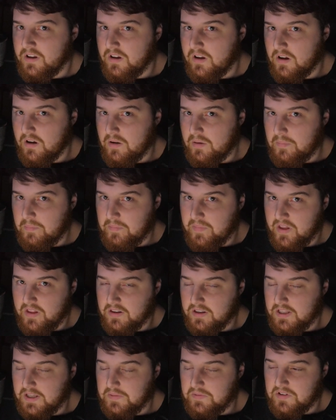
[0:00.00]
that
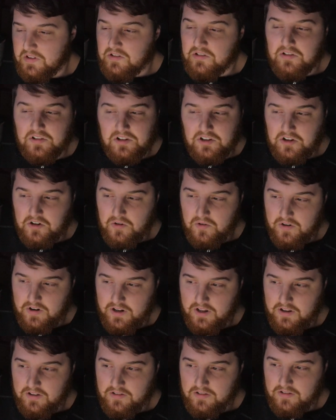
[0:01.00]
leaves
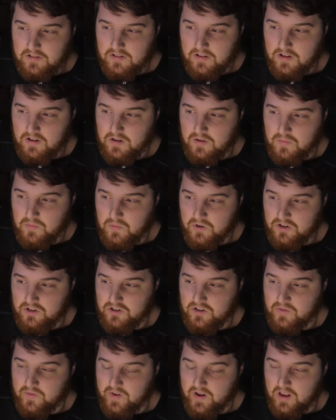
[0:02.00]
insecurities, which
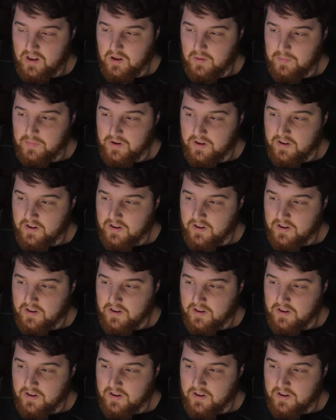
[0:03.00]
develop